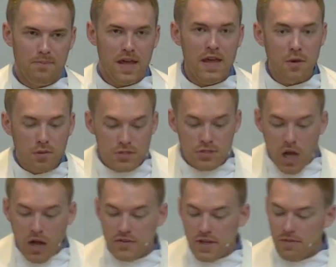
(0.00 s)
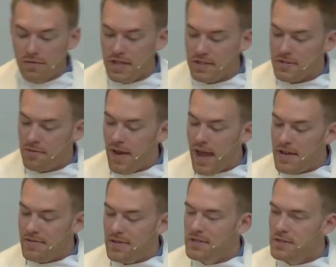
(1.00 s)
And the result of this
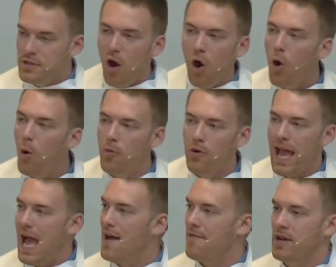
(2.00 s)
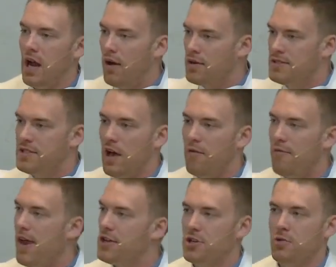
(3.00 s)
faith is the hope we have in our
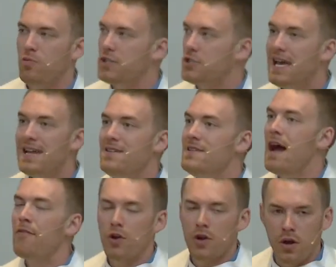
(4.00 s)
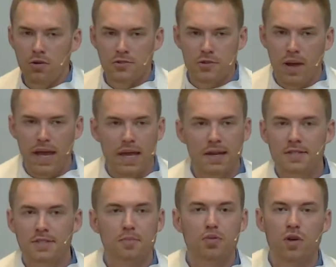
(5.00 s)
salvation, which never goes away. It
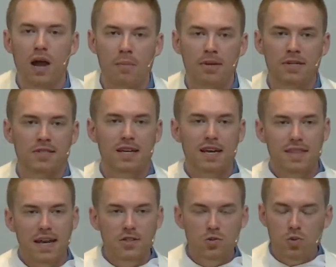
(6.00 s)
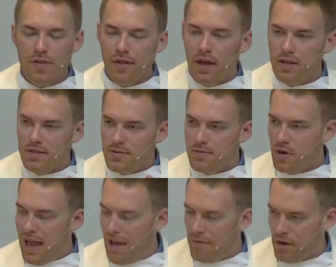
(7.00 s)
is a promise that is with us
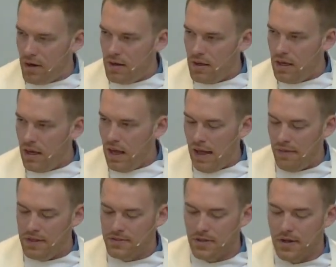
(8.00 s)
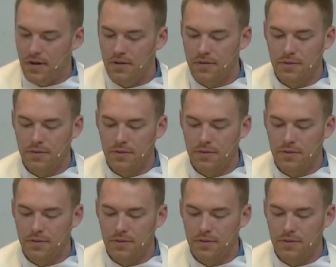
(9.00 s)
forever on this earth.